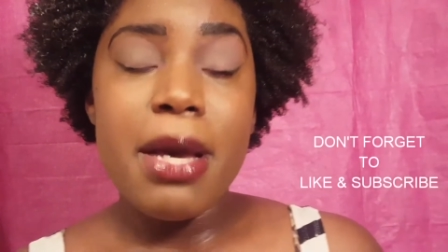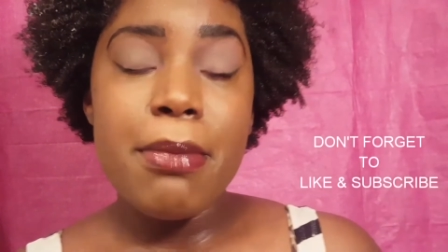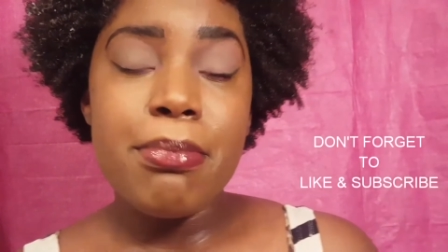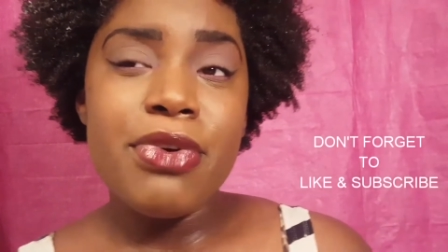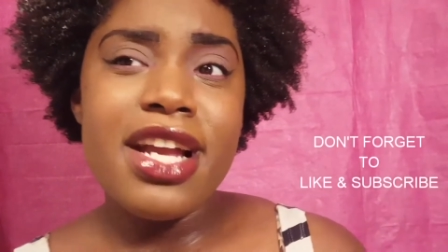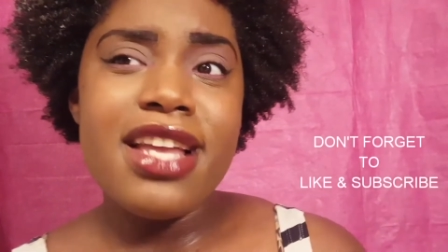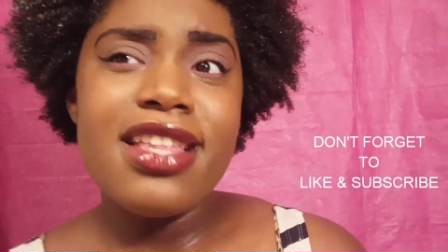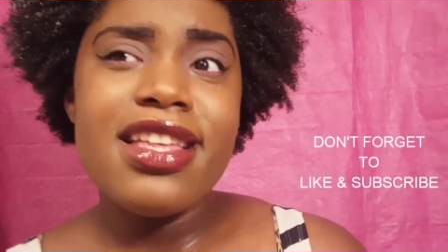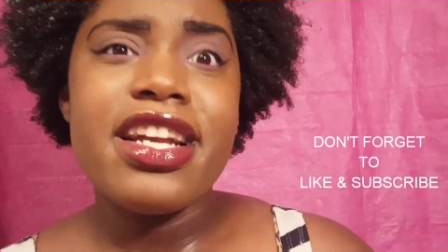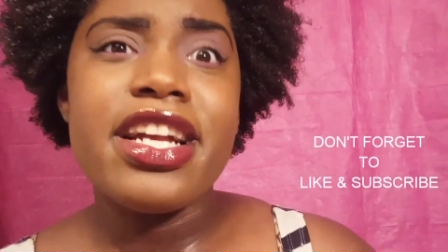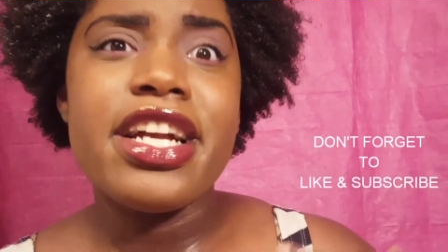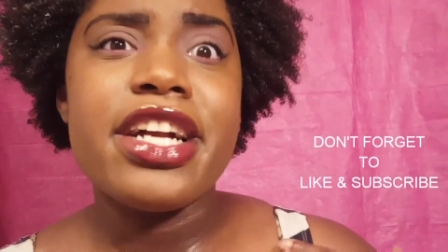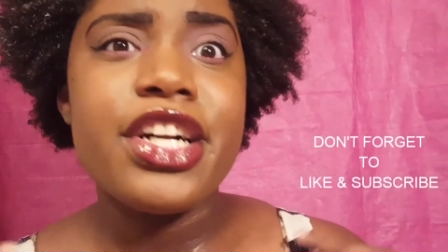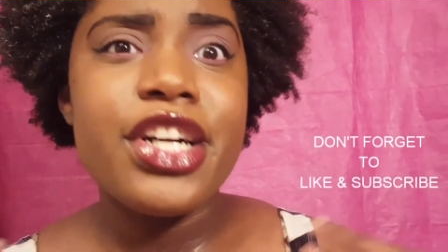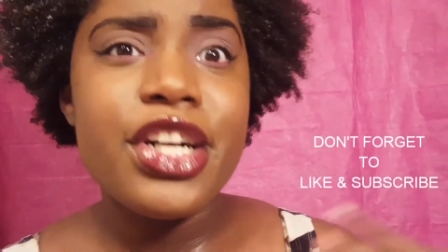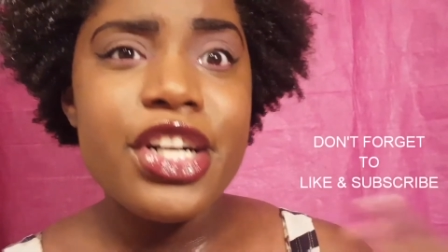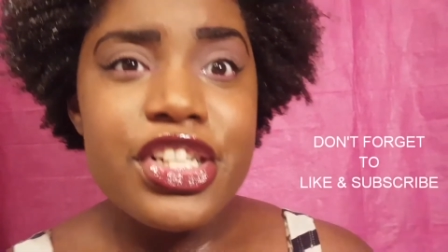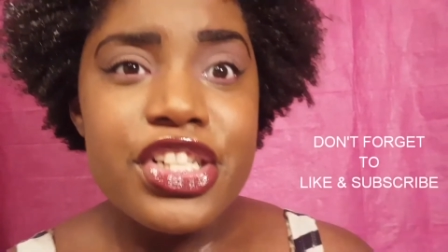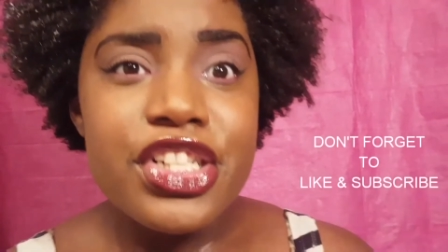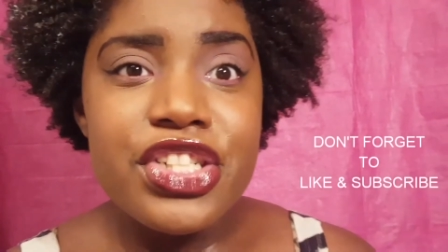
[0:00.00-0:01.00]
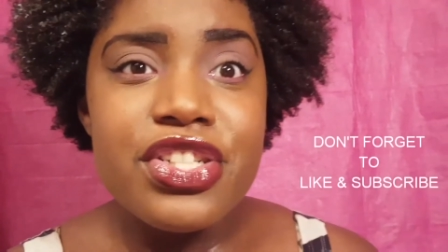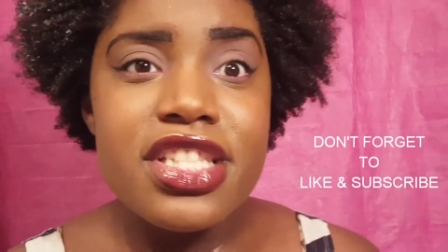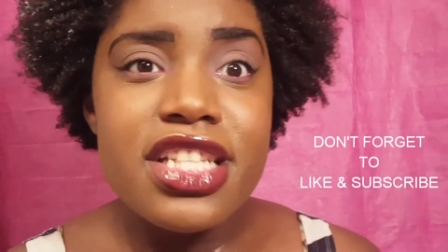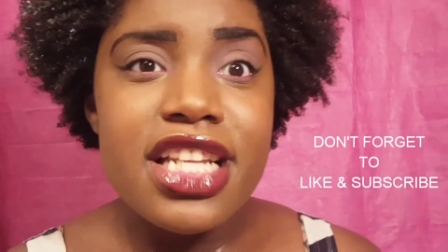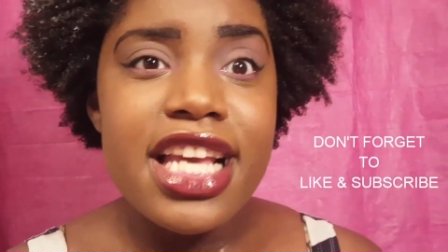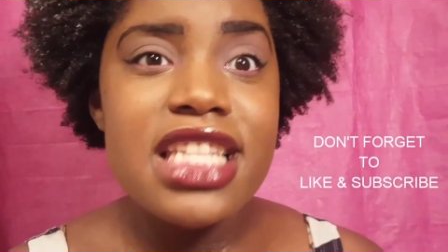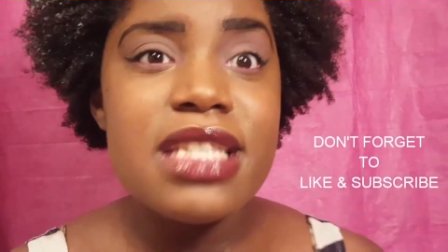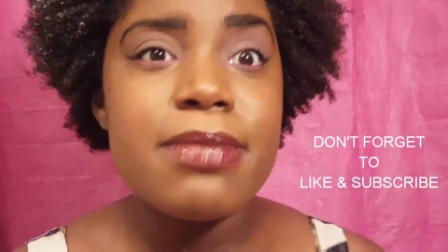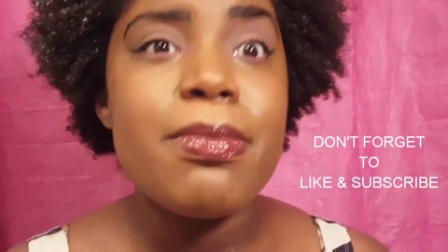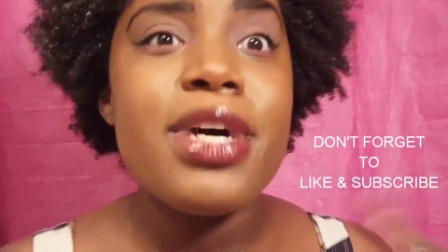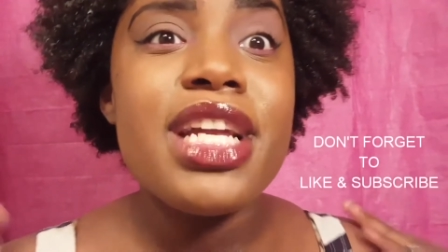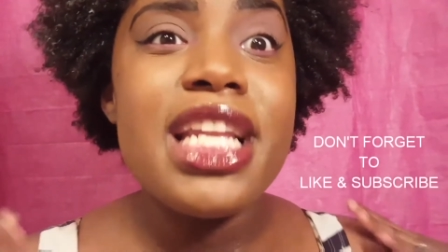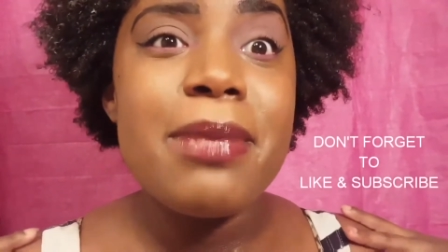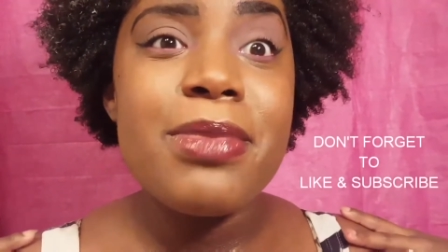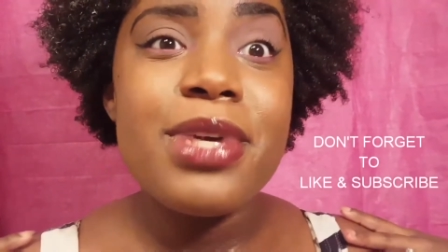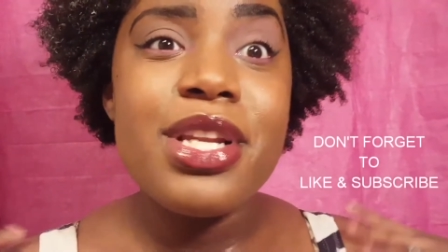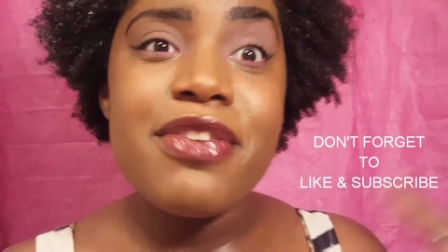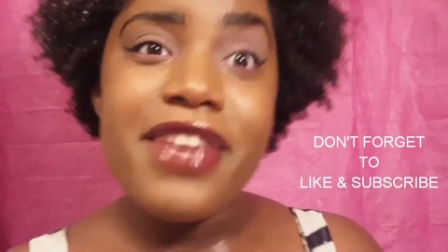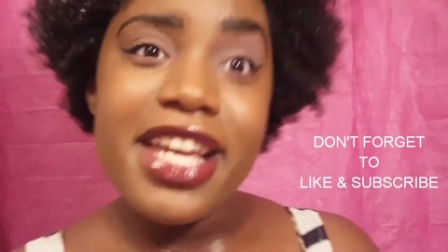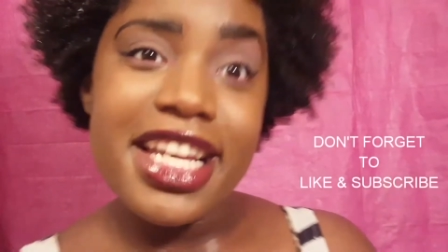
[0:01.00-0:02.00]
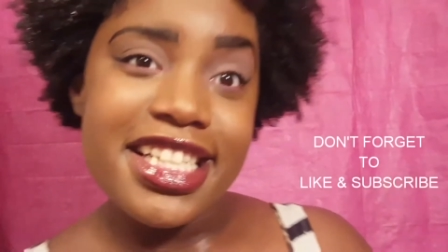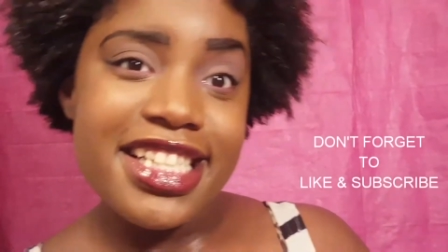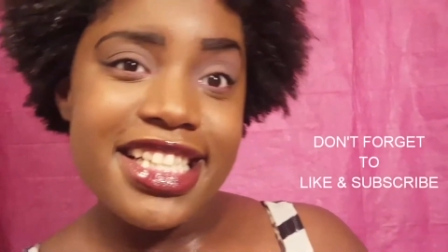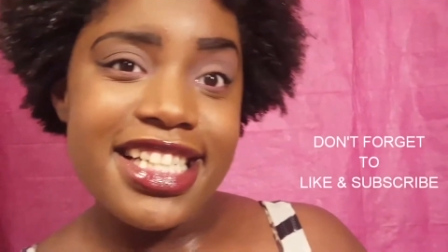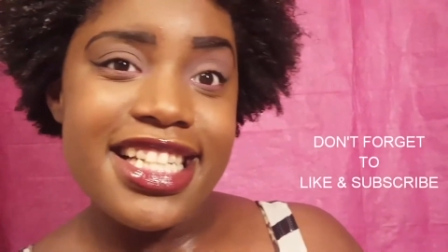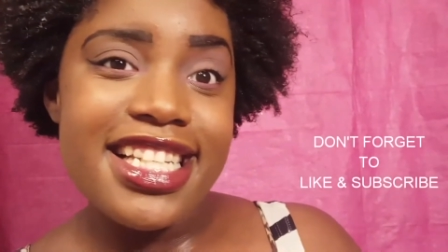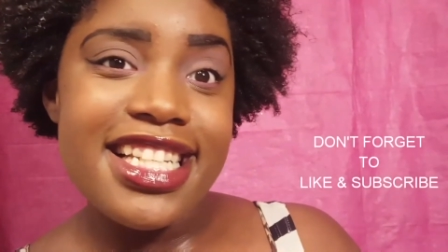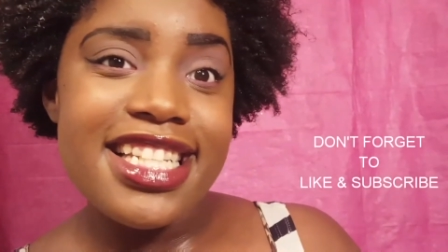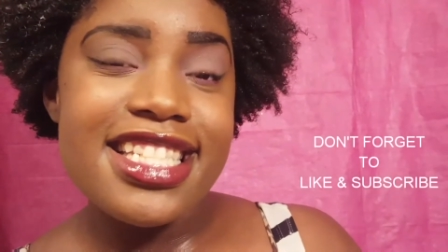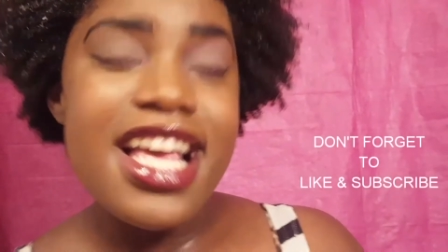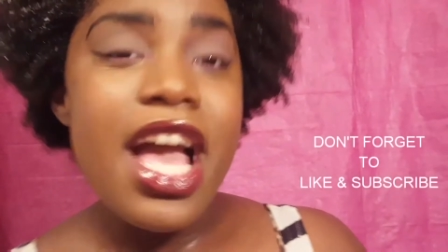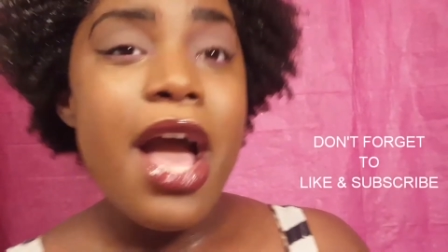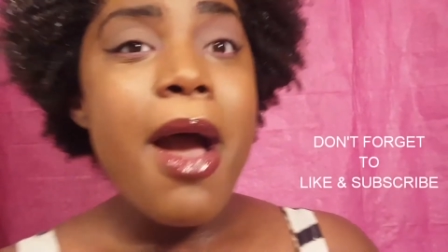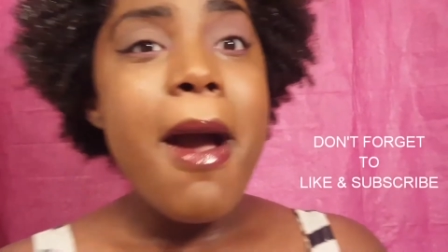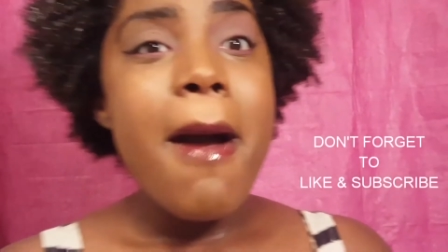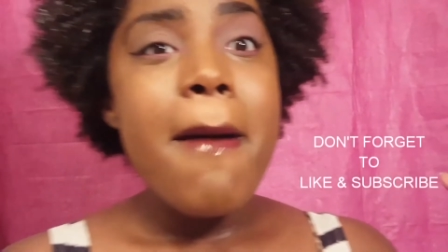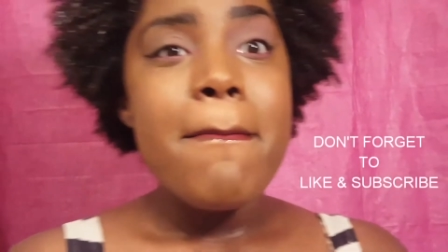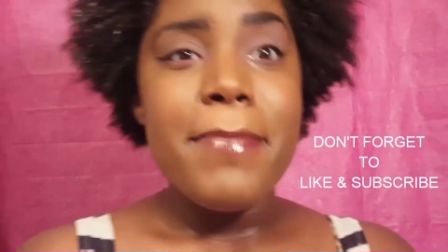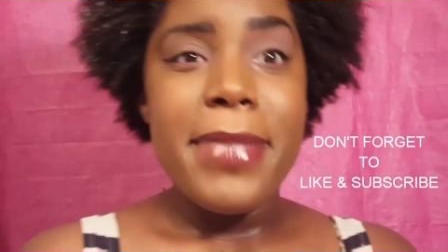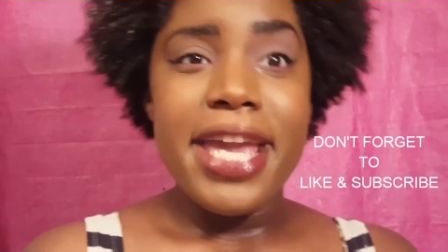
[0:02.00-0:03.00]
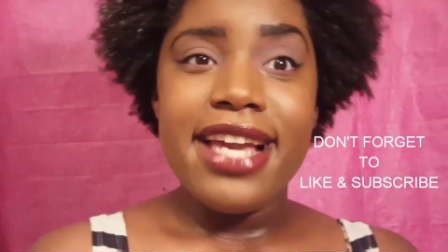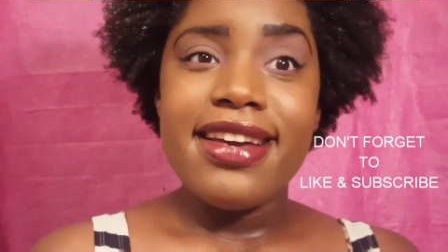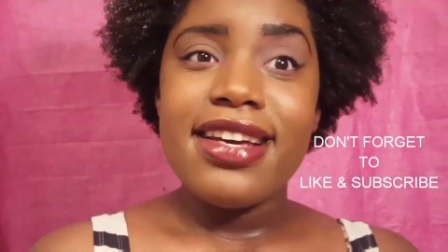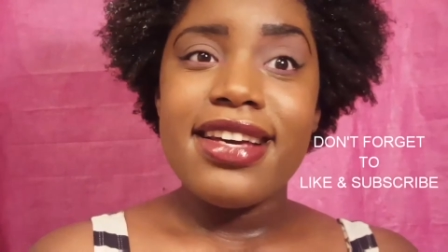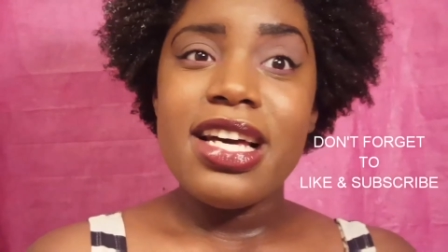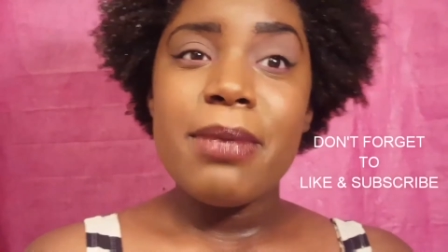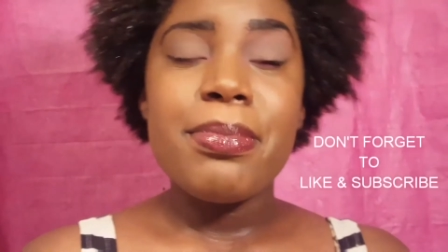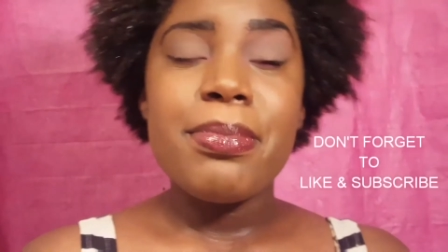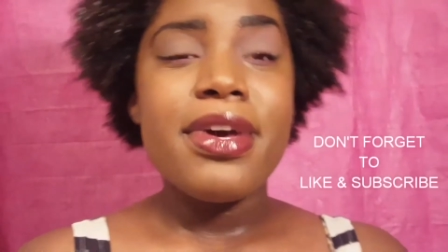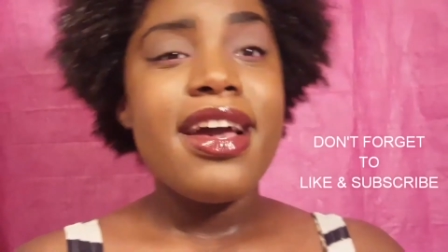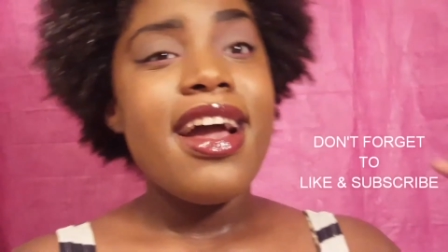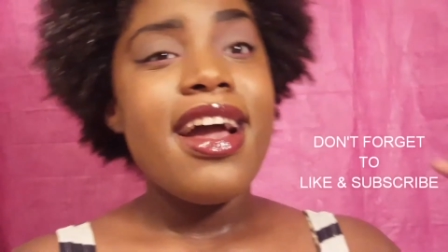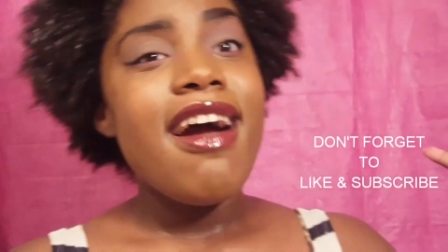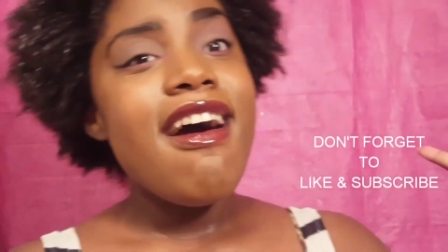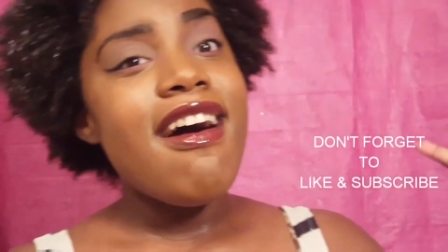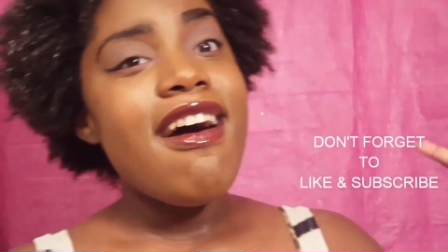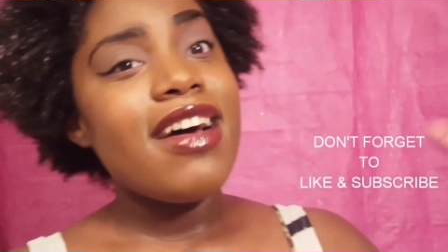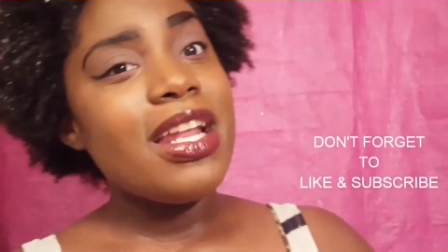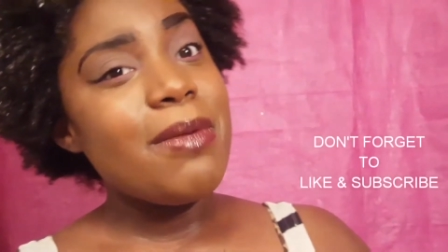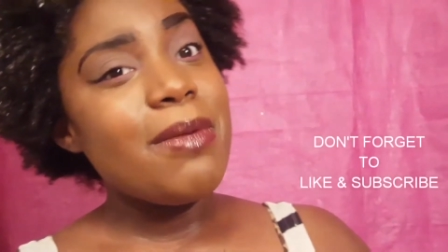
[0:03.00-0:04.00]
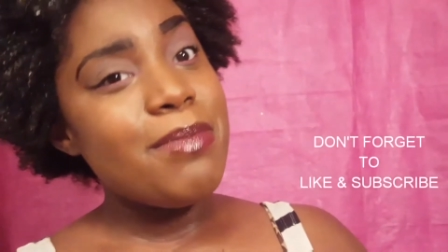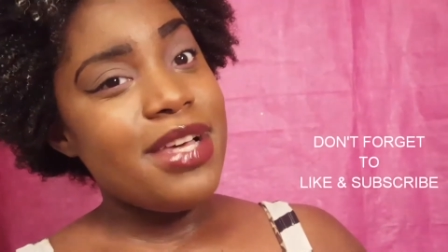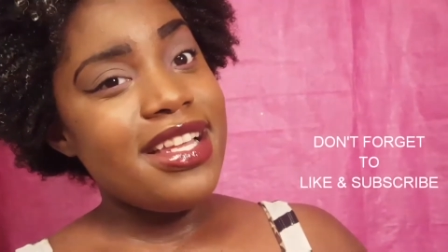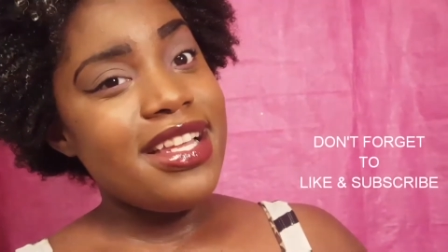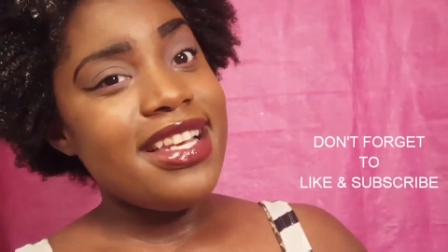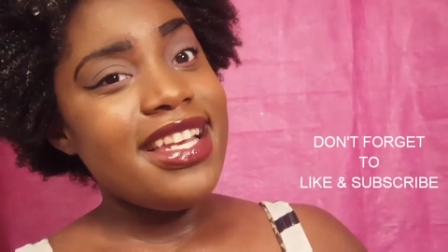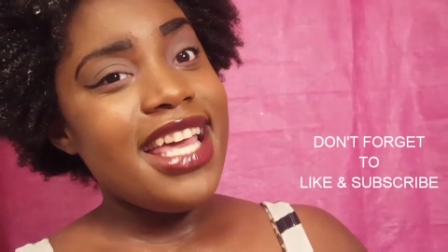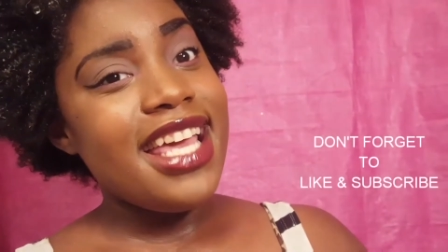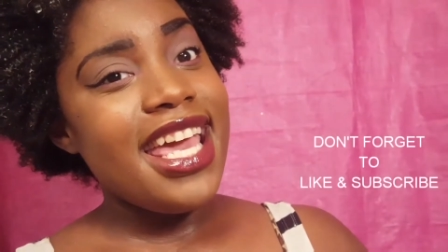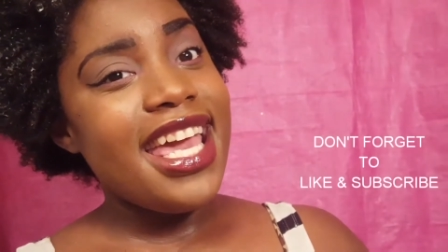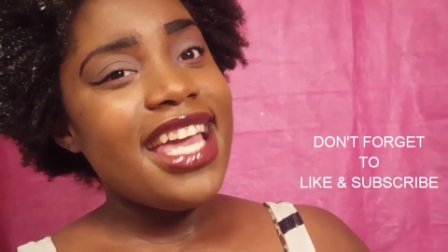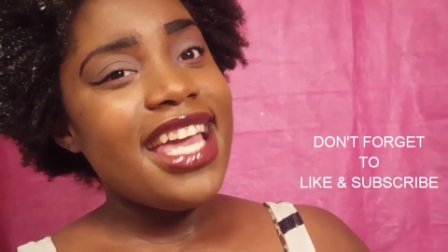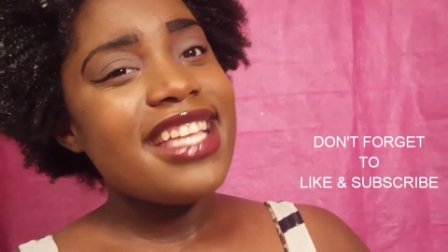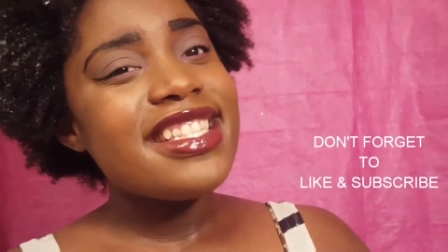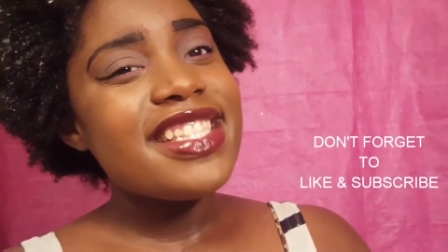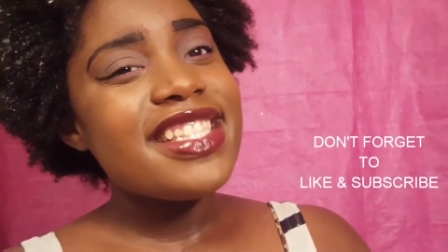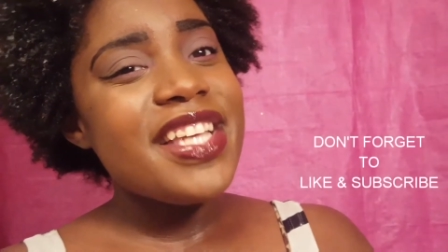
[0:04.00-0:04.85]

I pray that encouraged you today. It's Monday Motivations Makeup on a Monday.